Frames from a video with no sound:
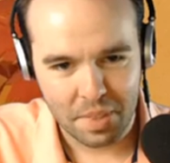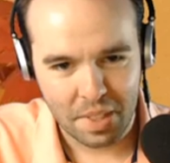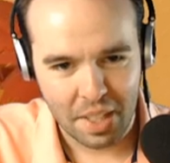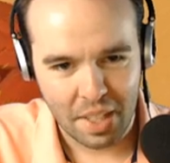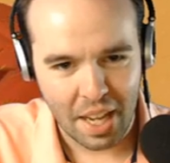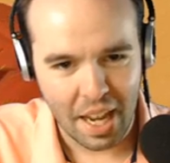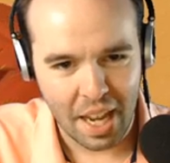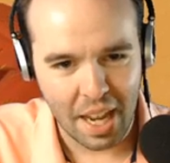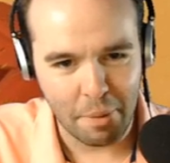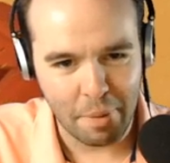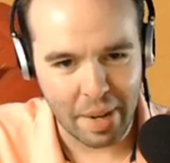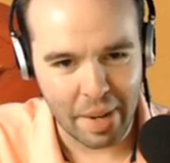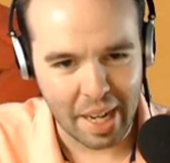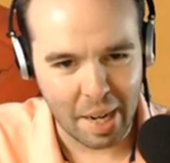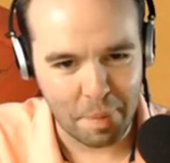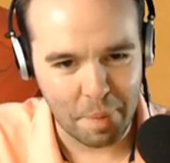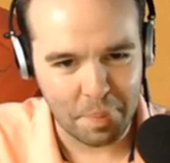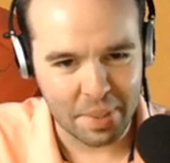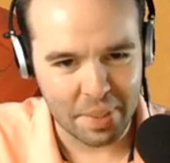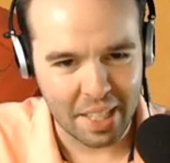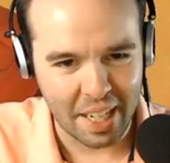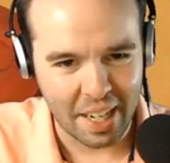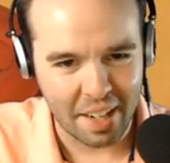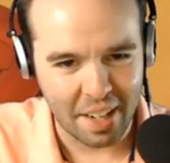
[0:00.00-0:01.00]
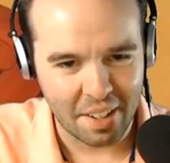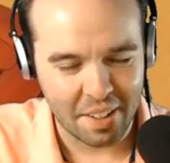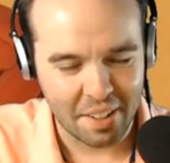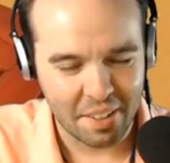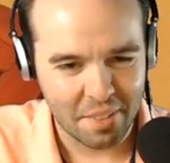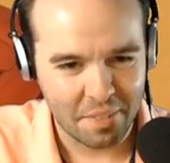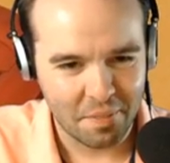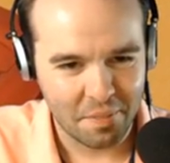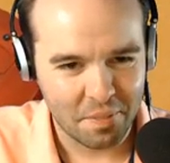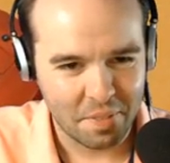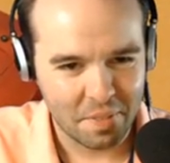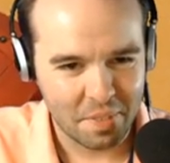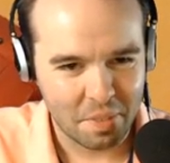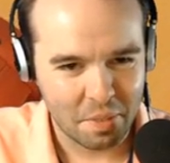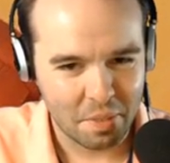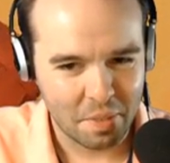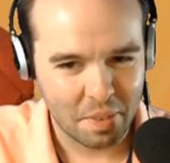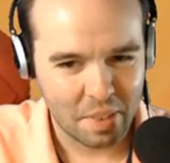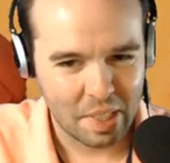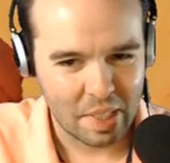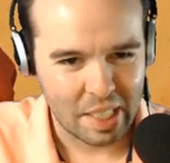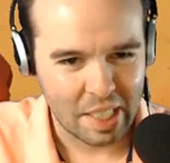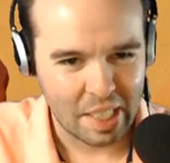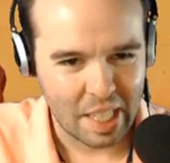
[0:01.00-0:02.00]
Hey, wake up in there!
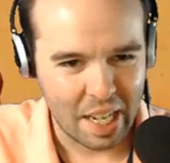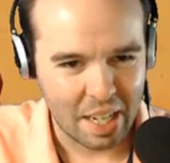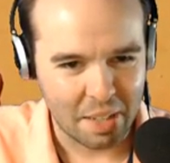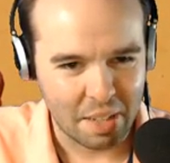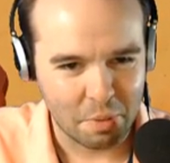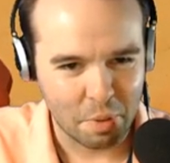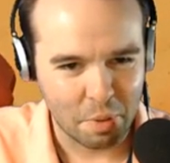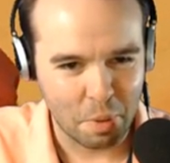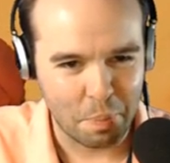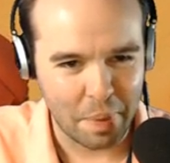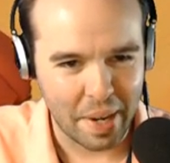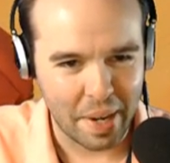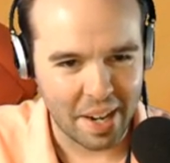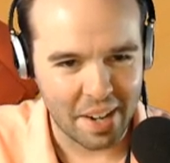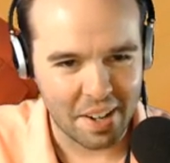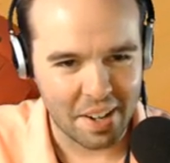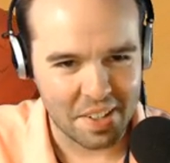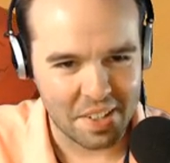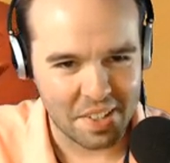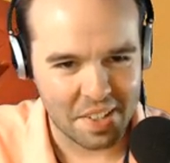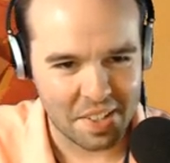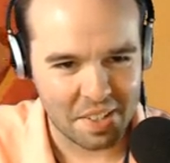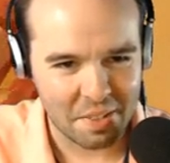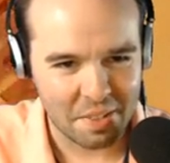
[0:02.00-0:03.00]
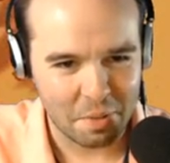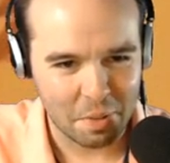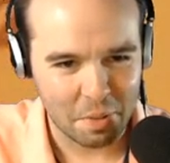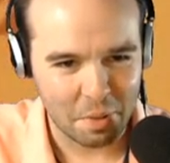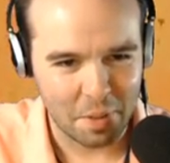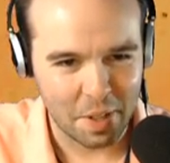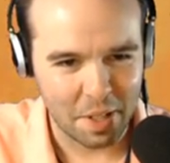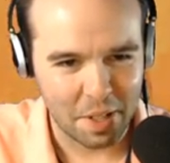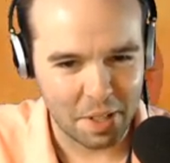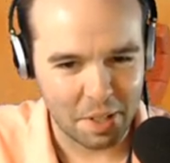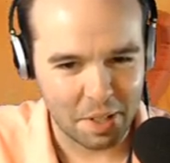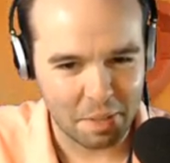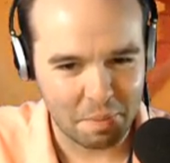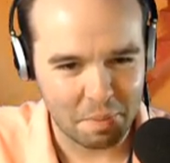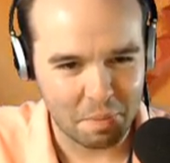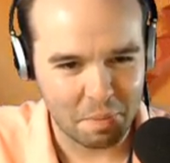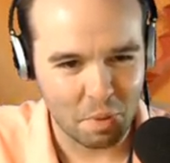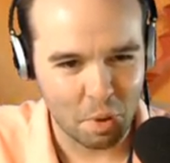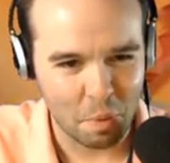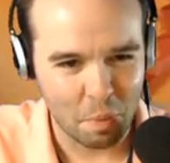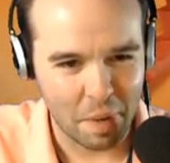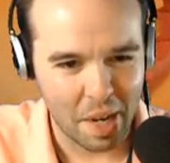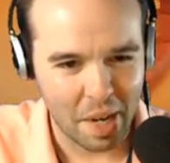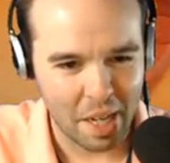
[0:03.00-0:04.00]
We're bears. Hello? We're very
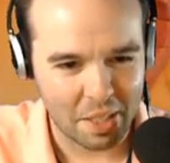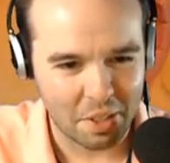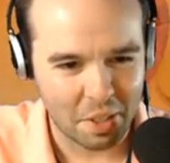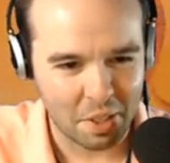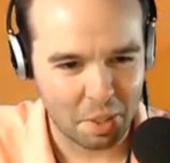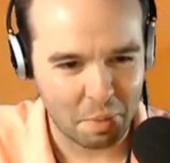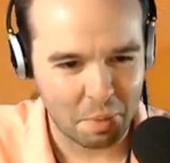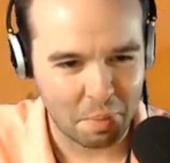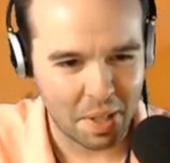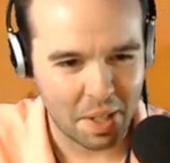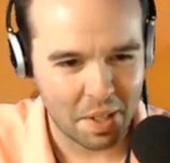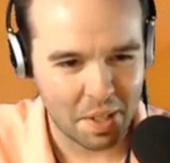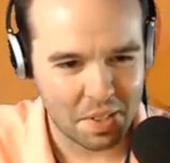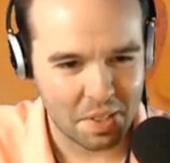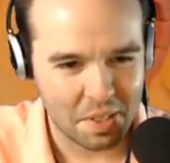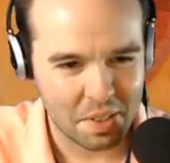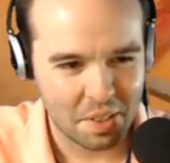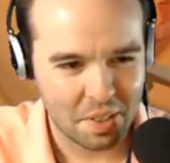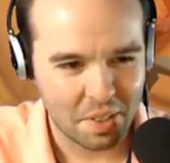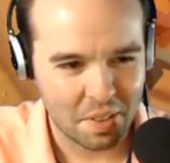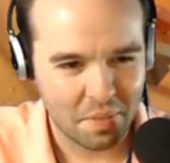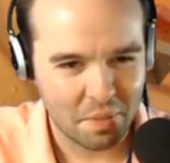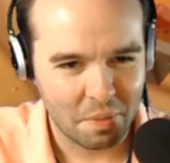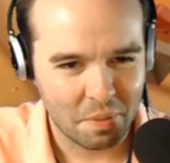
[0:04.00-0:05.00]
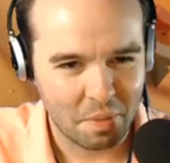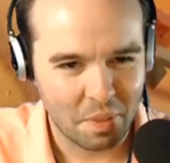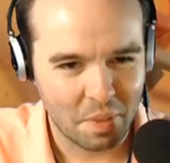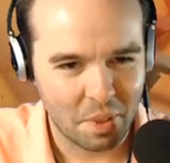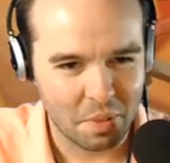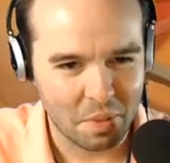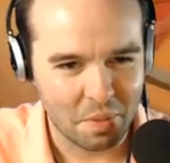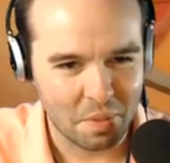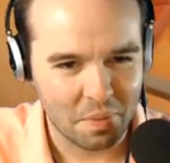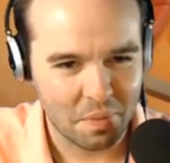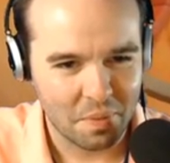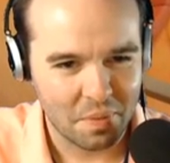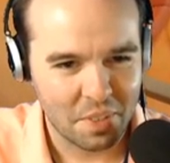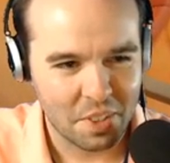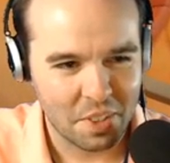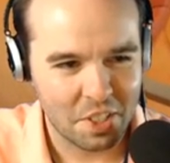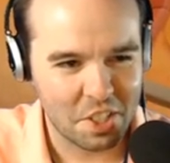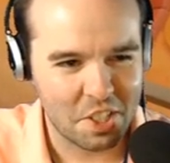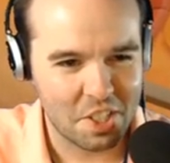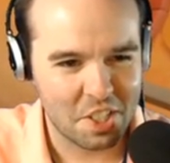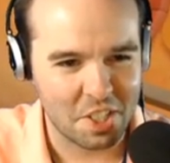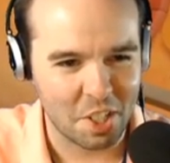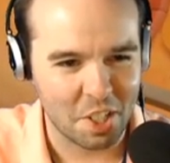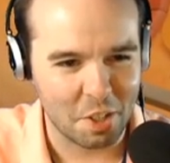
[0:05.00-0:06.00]
robotic-looking bears. Oh my god! You're
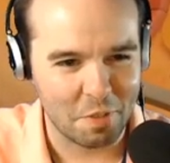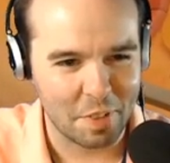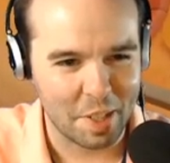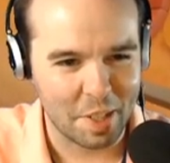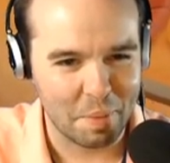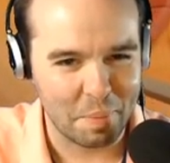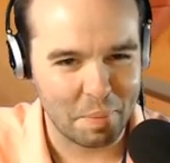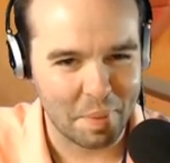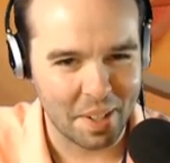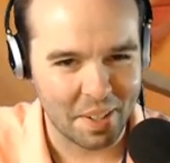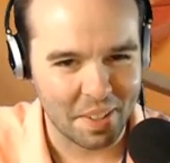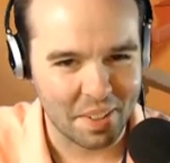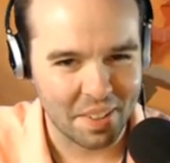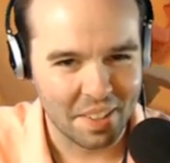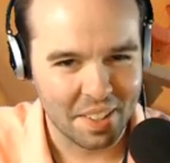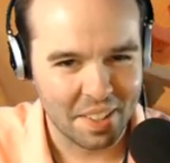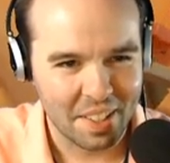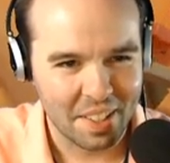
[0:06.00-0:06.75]
just surfing a barrel.